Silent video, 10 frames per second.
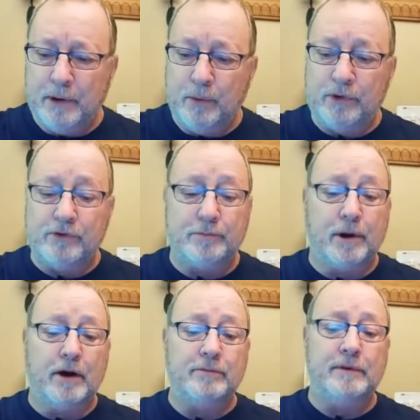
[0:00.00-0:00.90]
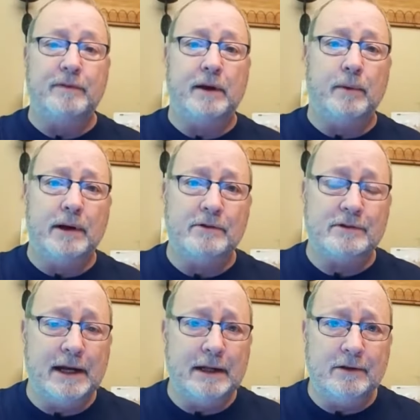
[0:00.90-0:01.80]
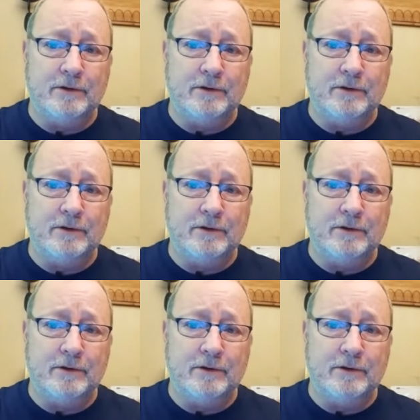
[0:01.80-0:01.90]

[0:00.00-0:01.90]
it wouldn't surprise me if they reinstate it.